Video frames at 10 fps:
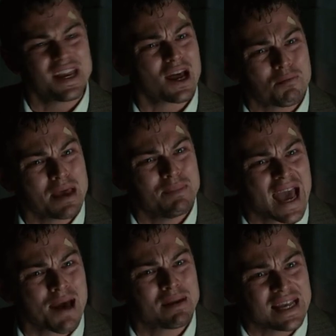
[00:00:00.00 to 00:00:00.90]
at the
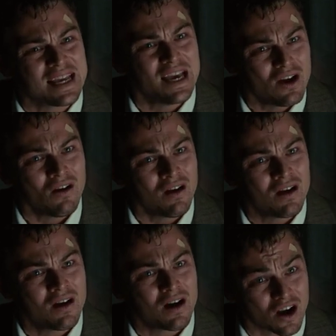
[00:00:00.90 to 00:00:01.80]
facility, and he was a
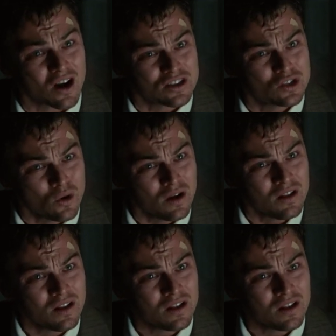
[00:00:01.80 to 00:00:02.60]
patient in Ward